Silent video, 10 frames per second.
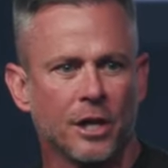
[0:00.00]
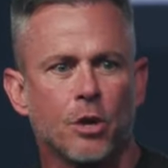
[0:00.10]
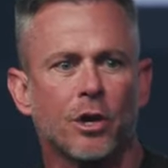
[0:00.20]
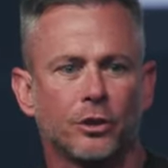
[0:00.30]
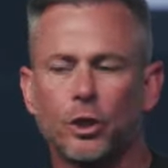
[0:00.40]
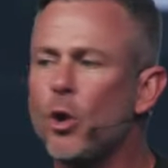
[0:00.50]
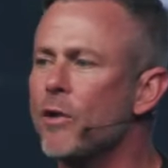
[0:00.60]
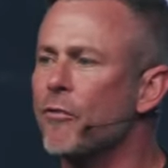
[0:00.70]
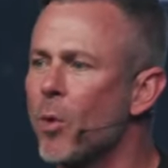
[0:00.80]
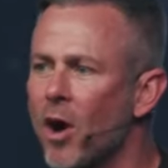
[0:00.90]
You can do it
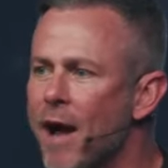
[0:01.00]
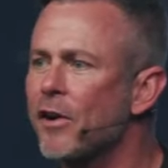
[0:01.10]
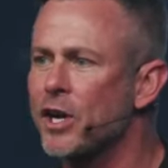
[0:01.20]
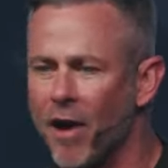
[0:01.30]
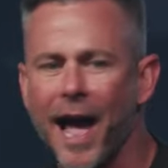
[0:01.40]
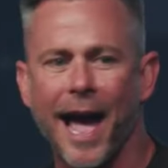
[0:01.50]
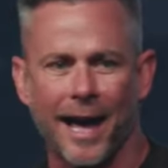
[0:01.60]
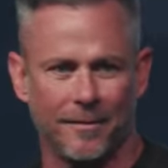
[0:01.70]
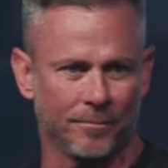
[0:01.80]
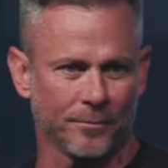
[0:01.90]
from wherever you're
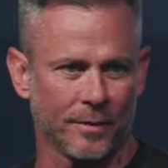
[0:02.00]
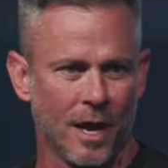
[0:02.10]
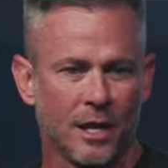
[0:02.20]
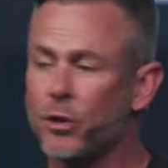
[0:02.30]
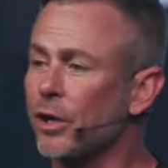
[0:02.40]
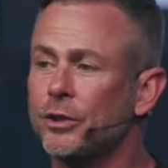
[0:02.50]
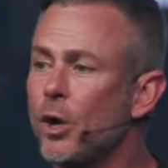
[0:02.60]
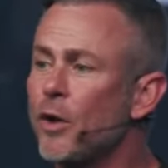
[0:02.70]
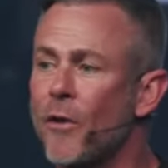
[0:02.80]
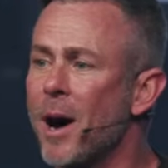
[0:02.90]
at. You can
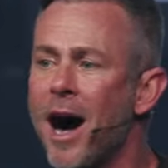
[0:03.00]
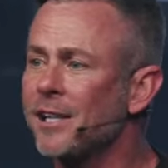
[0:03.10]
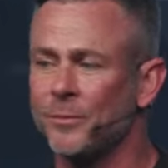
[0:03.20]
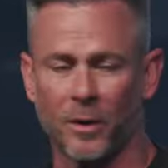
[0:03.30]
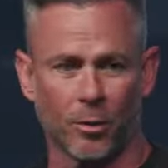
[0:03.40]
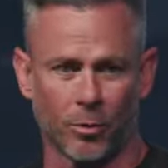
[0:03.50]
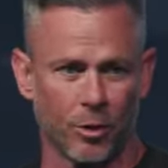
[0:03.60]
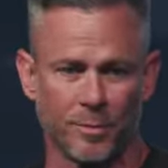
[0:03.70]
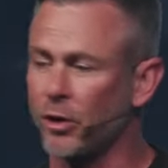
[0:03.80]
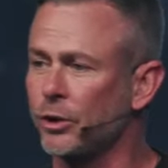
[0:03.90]
do it from a hospital
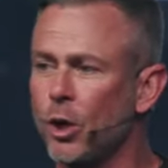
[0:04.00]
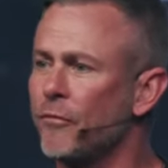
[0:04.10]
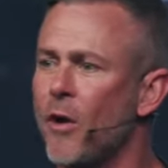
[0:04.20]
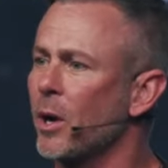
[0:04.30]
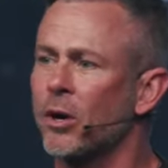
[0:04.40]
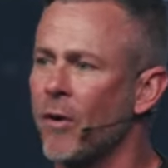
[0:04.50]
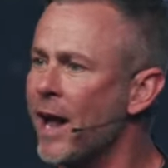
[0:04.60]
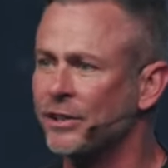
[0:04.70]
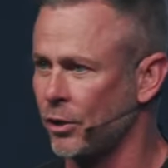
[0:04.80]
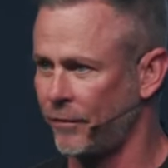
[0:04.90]
room. You can do it from a
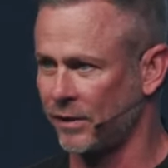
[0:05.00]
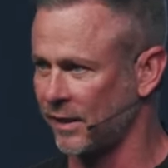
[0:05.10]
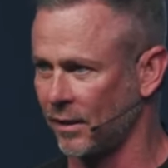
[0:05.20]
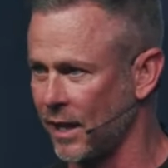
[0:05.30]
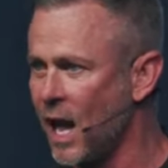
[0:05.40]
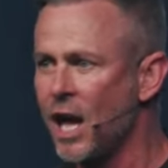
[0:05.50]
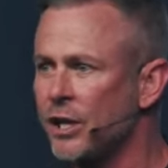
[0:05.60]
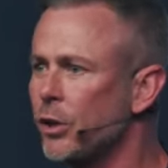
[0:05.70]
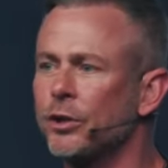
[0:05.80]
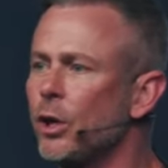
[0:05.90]
correctional facility.
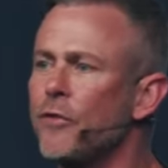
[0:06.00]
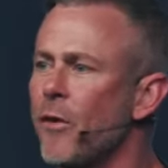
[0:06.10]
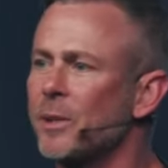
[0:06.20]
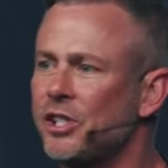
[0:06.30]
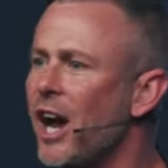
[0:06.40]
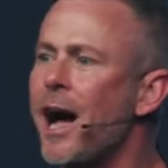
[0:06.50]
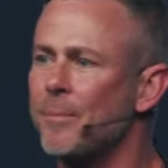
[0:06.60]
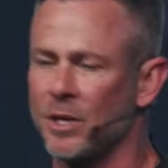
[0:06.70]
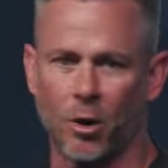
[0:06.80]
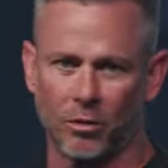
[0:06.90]
You can do it from a job
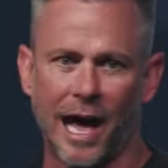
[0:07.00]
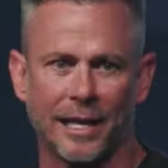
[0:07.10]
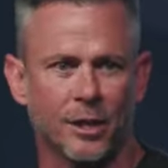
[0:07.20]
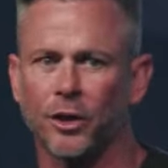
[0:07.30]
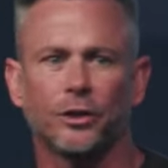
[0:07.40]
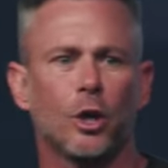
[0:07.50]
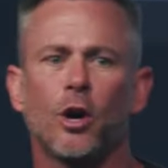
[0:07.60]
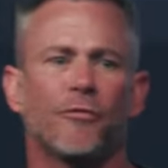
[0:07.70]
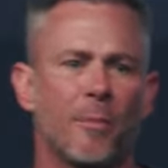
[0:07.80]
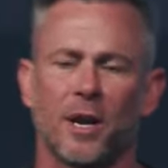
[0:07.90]
you don't like. You can do
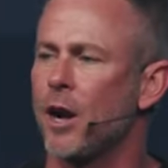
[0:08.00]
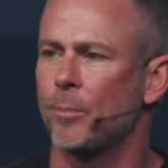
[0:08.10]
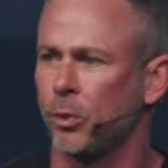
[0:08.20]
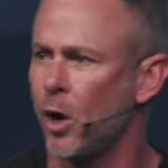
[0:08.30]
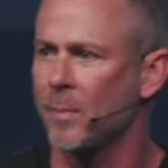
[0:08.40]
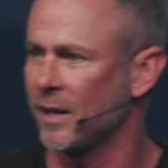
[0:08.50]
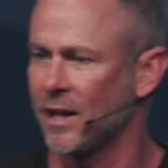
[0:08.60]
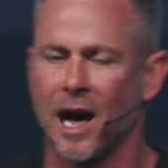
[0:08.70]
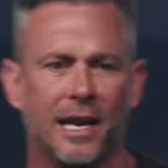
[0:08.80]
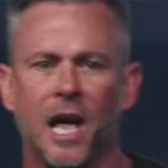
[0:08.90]
it from an unemployment
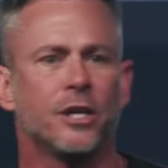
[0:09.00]
line.